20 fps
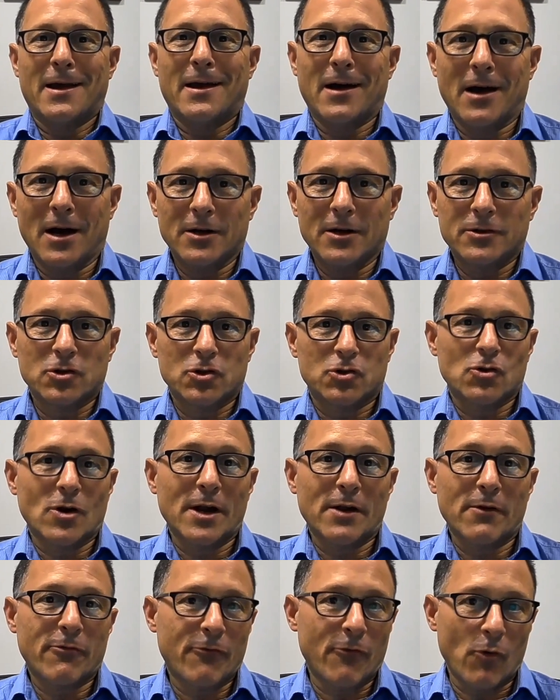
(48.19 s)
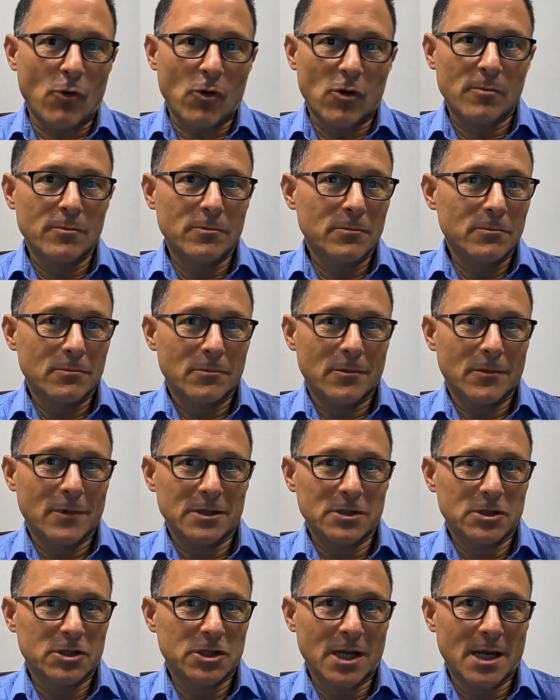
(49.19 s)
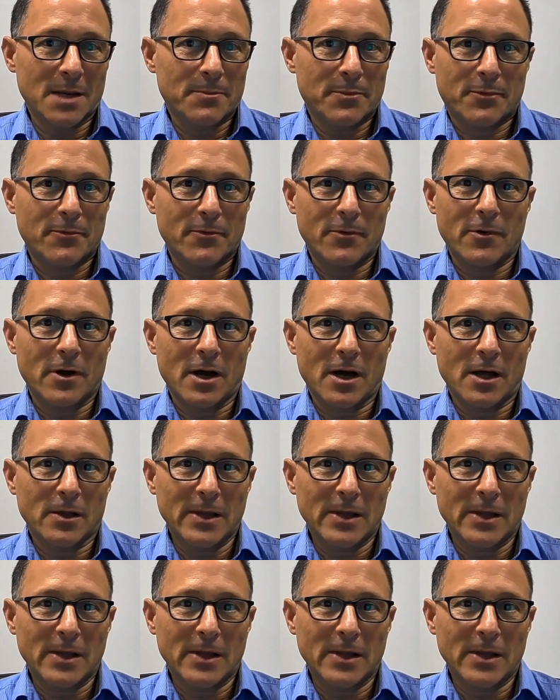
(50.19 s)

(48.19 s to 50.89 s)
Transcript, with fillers: uh, to try to form and shape uh,